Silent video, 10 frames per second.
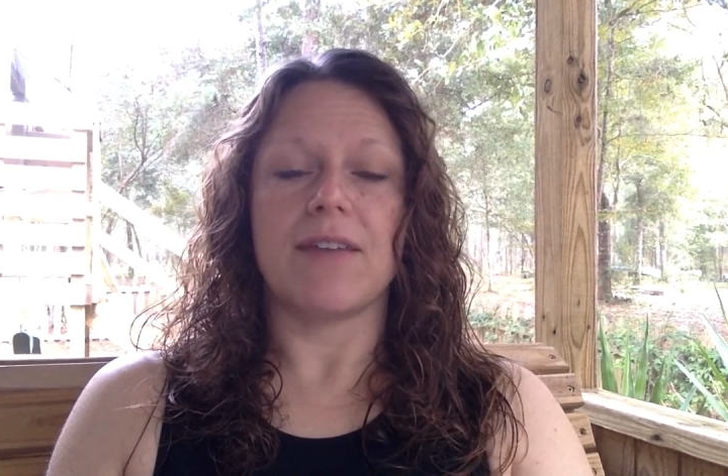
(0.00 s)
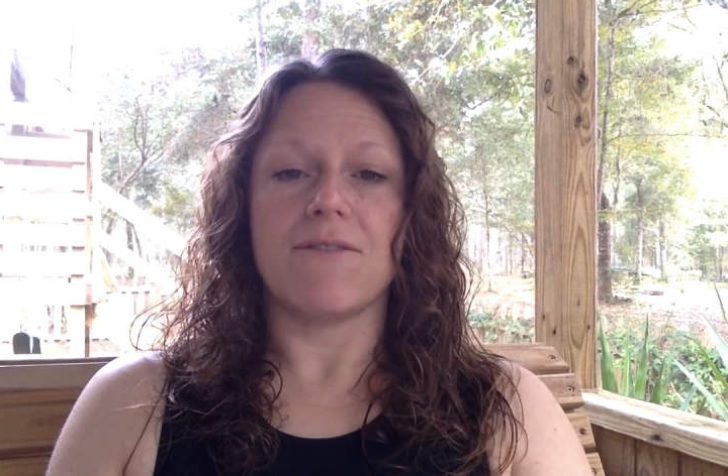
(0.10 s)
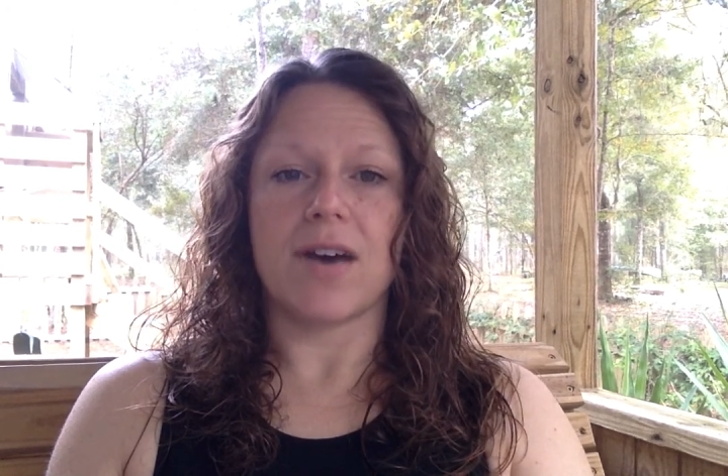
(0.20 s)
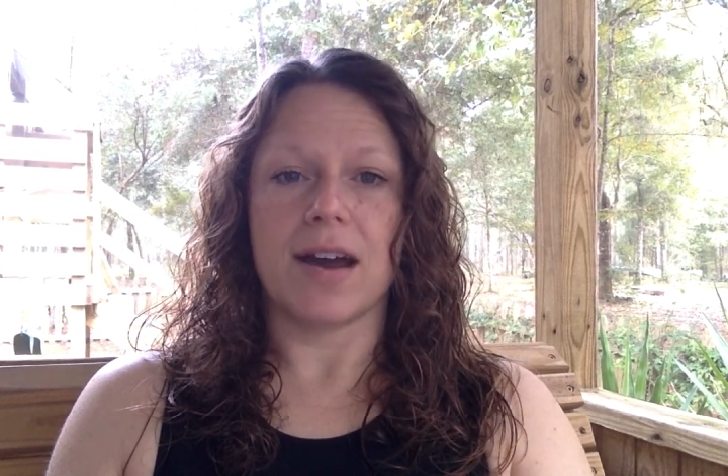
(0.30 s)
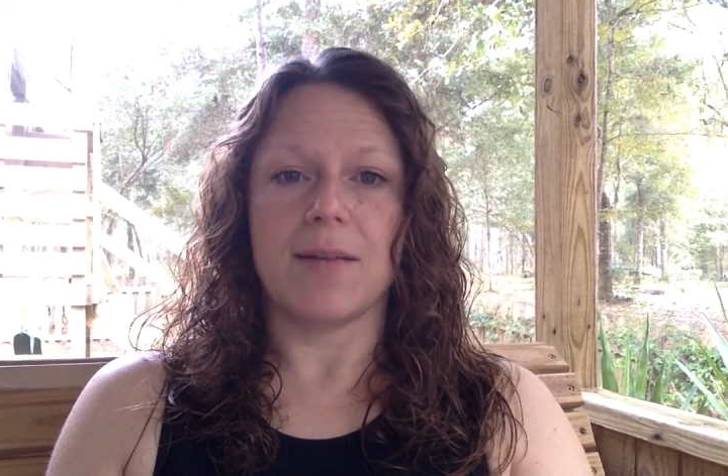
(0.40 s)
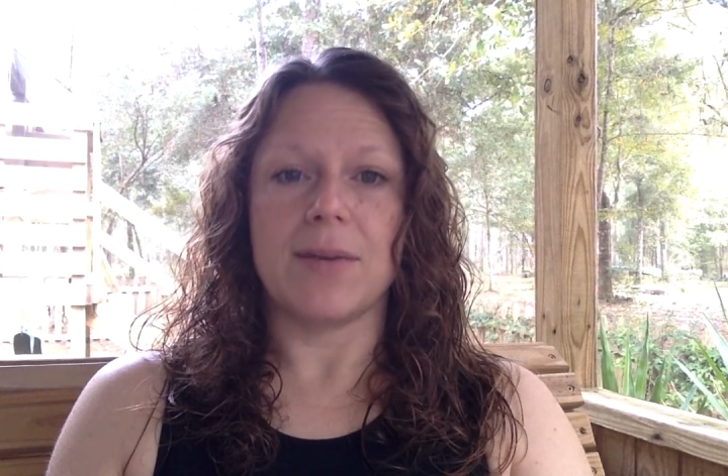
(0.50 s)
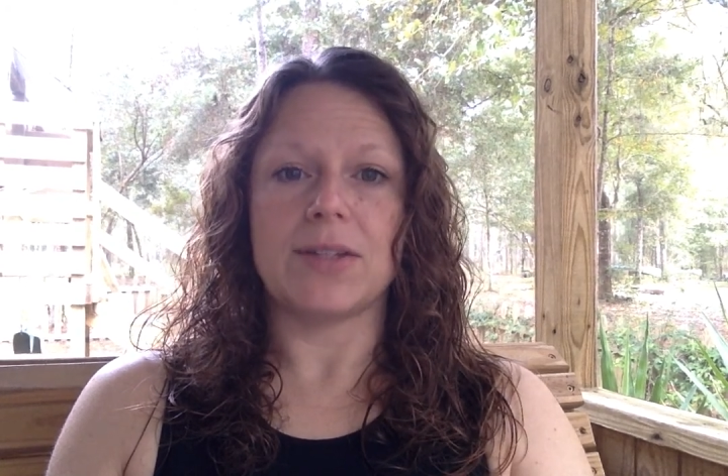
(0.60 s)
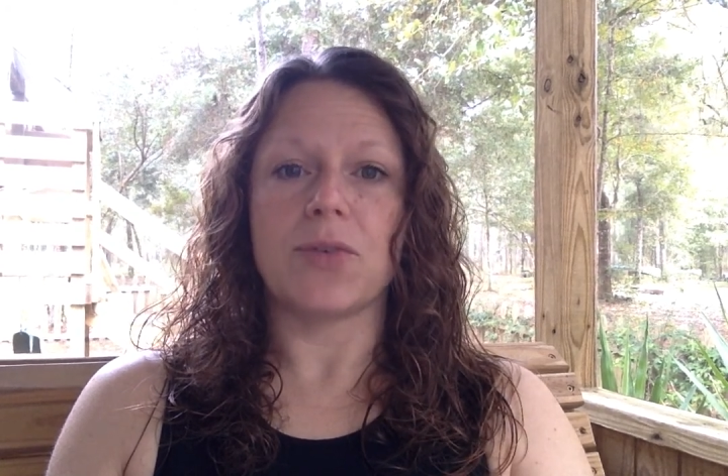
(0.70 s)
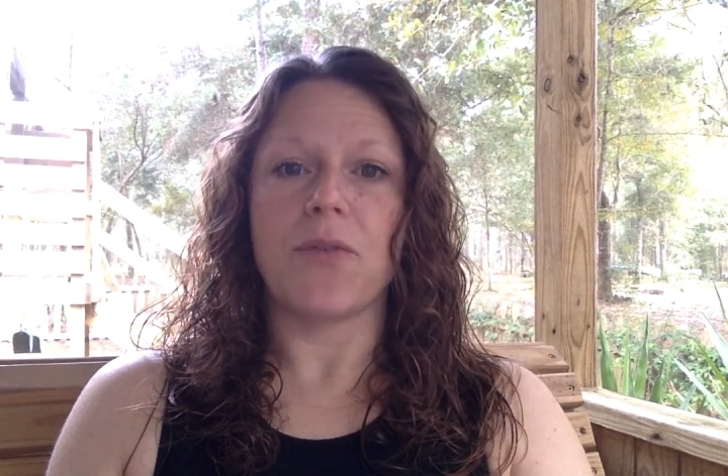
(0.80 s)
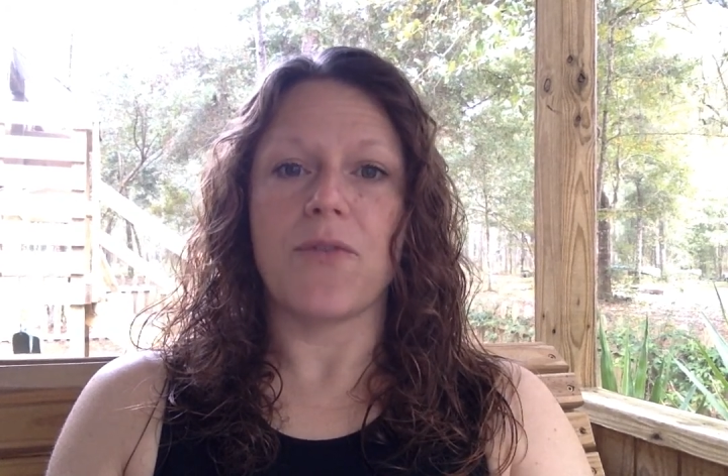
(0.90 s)

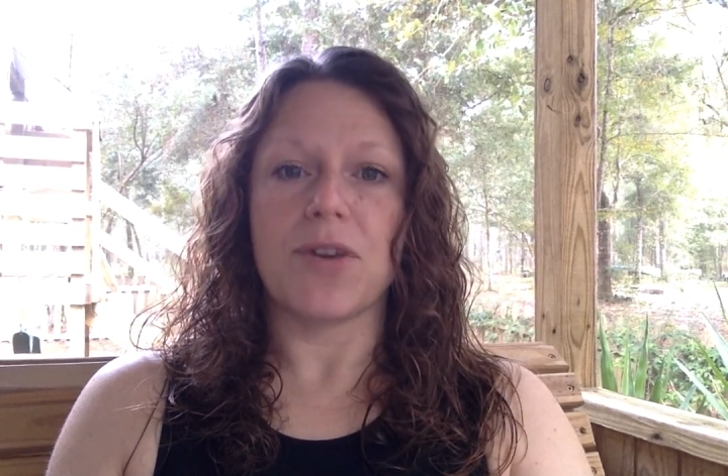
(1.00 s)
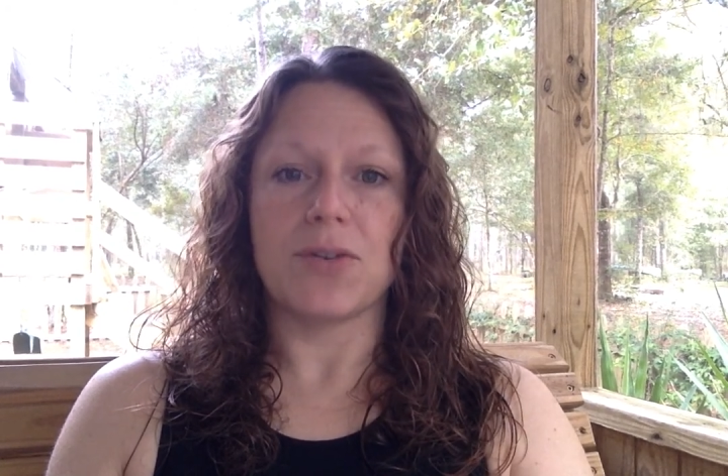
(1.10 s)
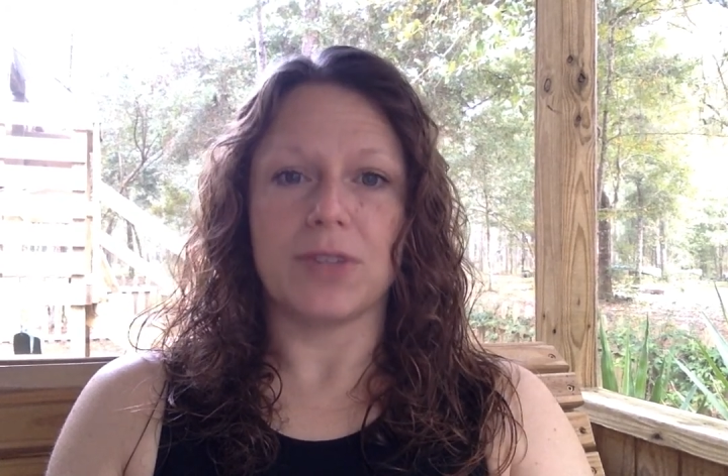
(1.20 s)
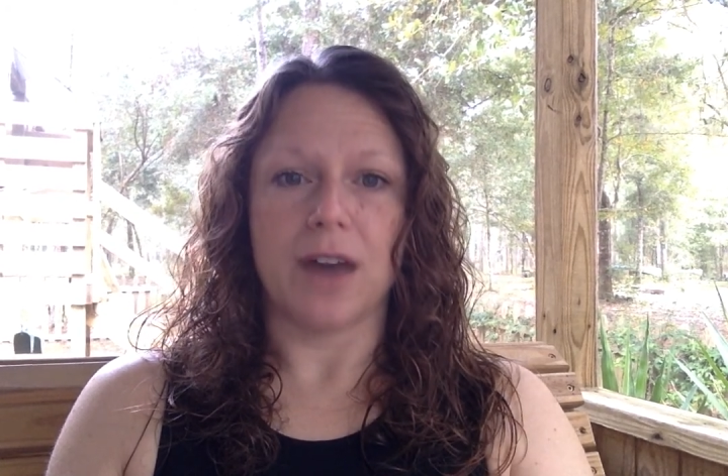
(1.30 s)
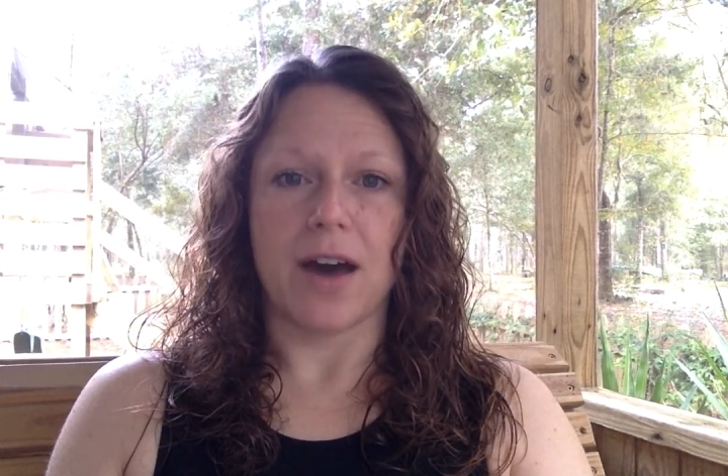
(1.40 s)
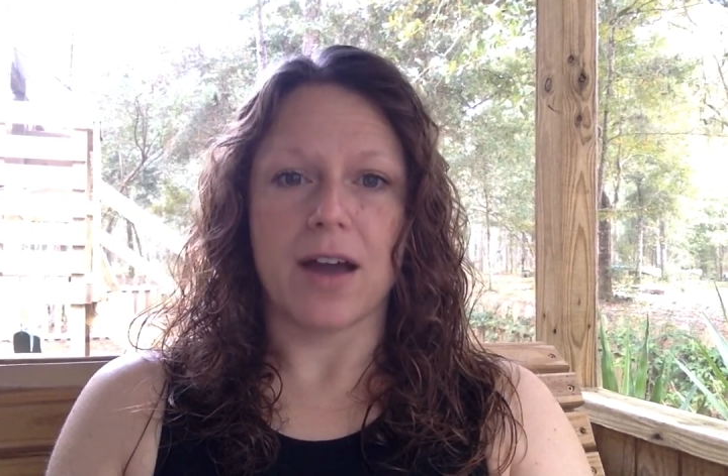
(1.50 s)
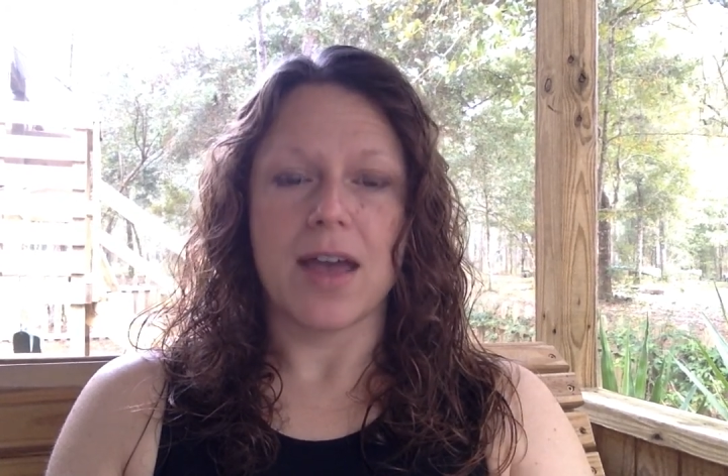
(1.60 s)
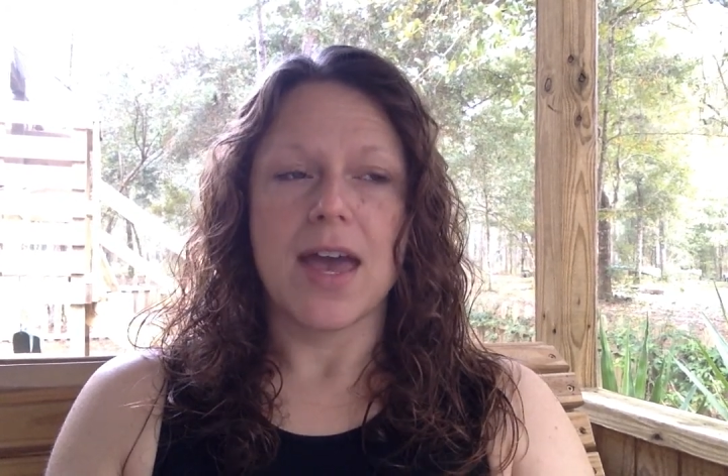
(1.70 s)
environmental field log.